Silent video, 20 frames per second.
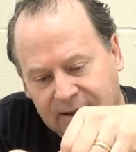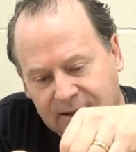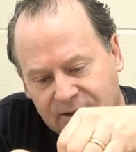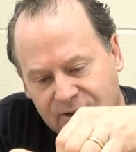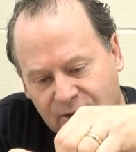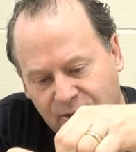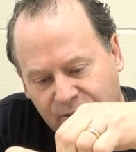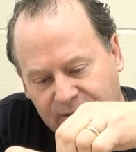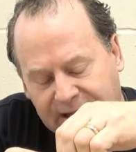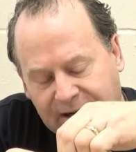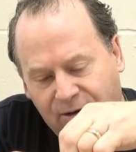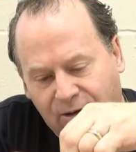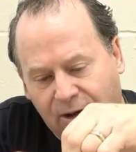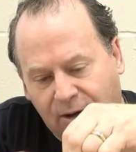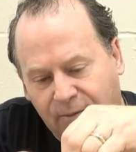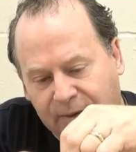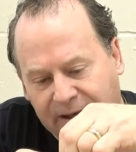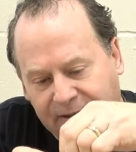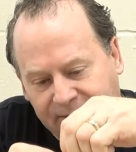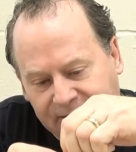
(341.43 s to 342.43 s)
So now
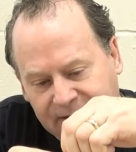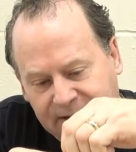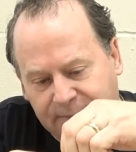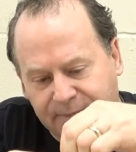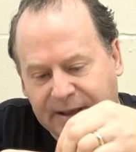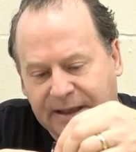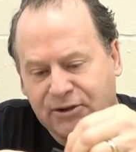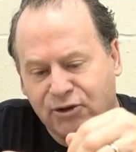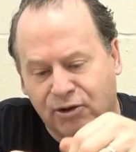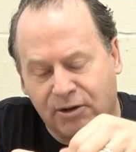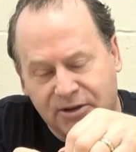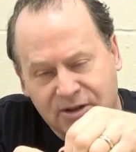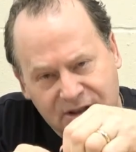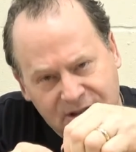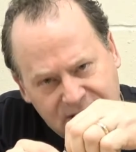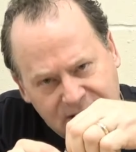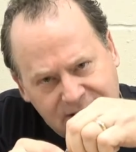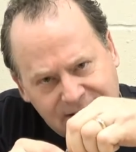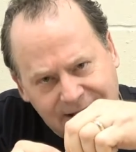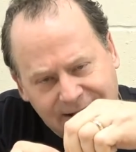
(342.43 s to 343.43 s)
we have it, and make sure it's
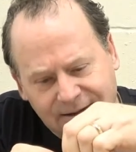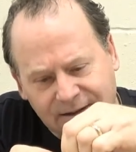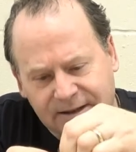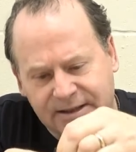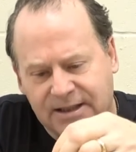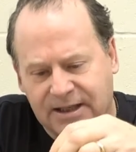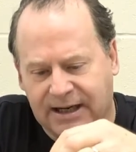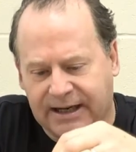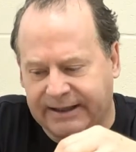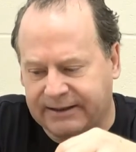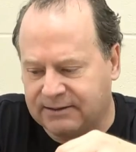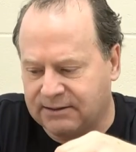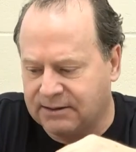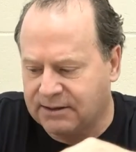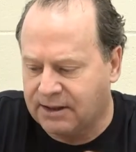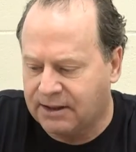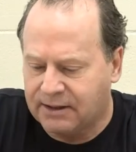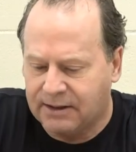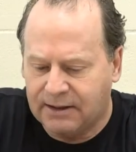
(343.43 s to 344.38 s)
snugly tightened.